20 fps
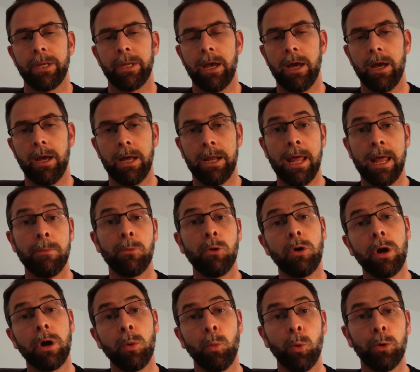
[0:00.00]
An
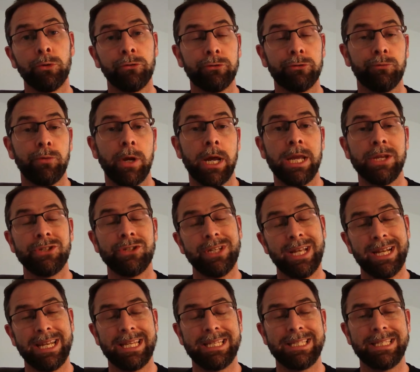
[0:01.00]
MRI was
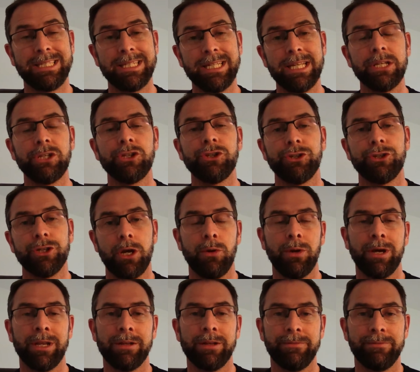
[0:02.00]
arranged and it did
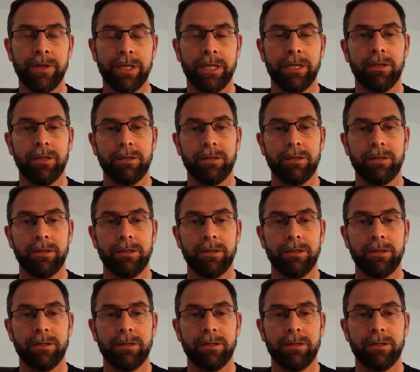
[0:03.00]
show a navicular